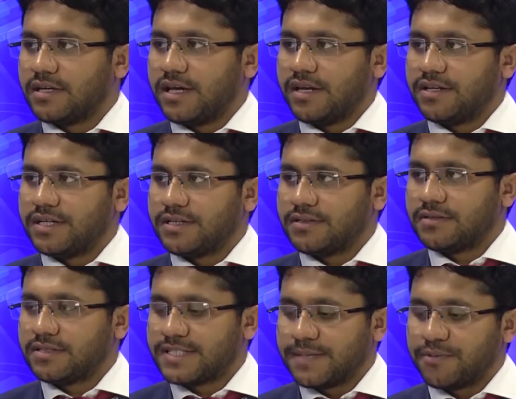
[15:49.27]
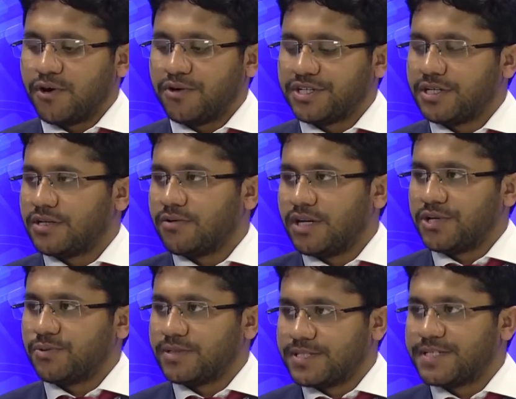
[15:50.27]
Indian subcontinent, when
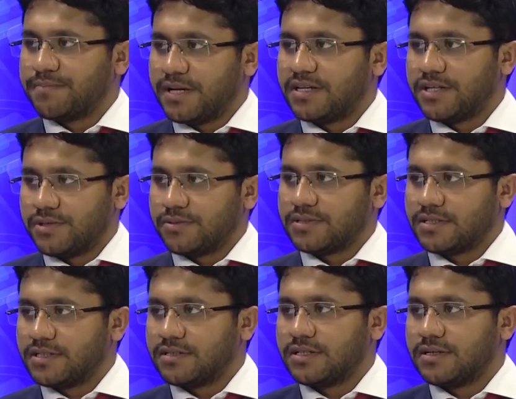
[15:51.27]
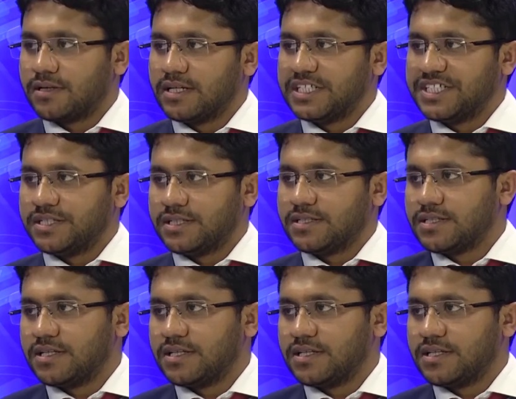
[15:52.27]
it was debated, it was under the genus,